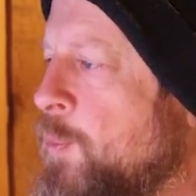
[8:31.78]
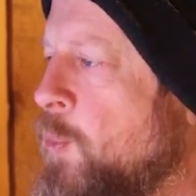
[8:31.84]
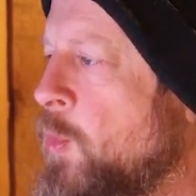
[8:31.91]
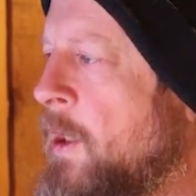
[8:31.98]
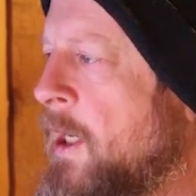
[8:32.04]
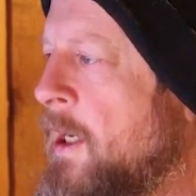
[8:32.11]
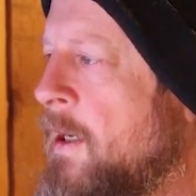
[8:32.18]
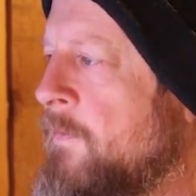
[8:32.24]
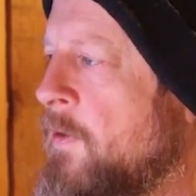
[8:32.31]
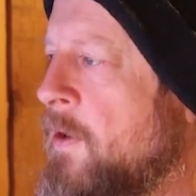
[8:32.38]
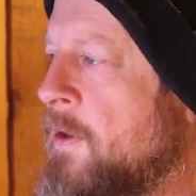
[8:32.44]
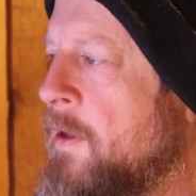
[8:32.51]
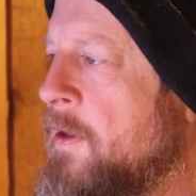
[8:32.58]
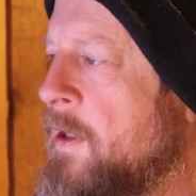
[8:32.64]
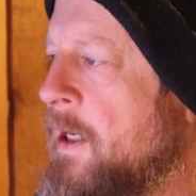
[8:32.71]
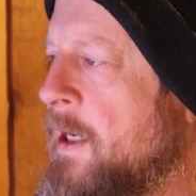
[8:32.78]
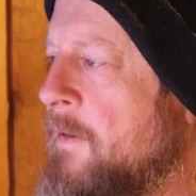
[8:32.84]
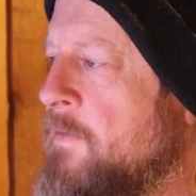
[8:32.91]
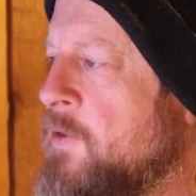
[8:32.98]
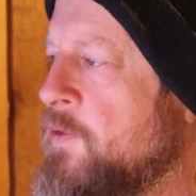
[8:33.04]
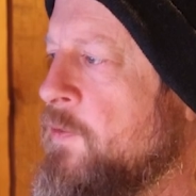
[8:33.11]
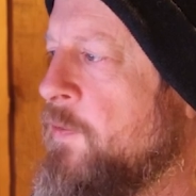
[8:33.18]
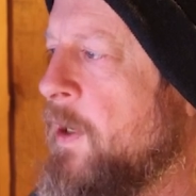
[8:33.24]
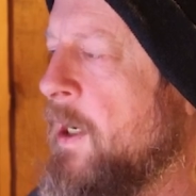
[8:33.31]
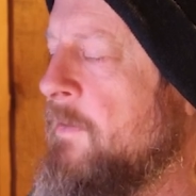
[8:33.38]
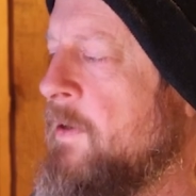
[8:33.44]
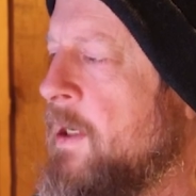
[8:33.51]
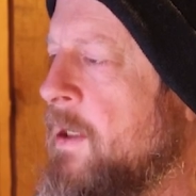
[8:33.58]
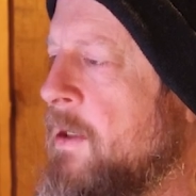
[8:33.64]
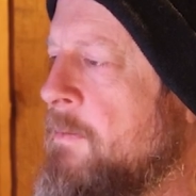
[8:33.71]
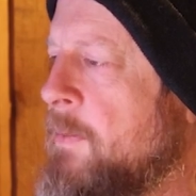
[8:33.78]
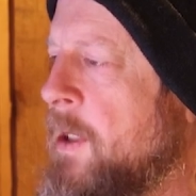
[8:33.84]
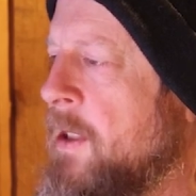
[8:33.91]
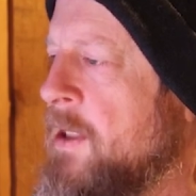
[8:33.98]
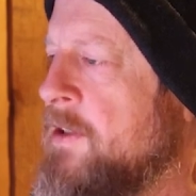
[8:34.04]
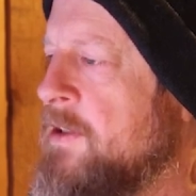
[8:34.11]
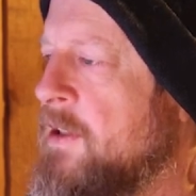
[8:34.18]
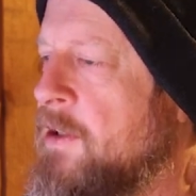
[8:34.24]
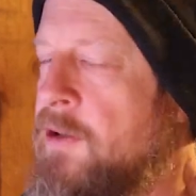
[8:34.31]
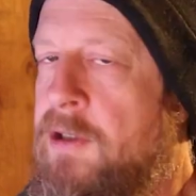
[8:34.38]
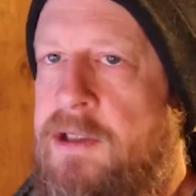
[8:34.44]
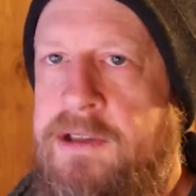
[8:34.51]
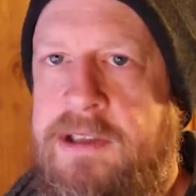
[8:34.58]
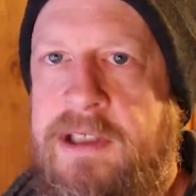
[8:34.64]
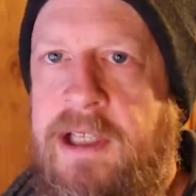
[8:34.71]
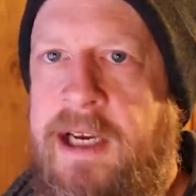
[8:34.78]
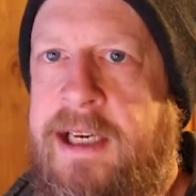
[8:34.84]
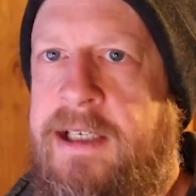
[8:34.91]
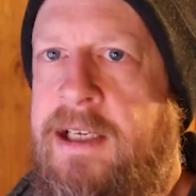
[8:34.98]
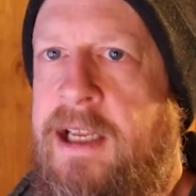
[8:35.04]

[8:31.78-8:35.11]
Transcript: We have they have those 5-gallon buckets that you can slide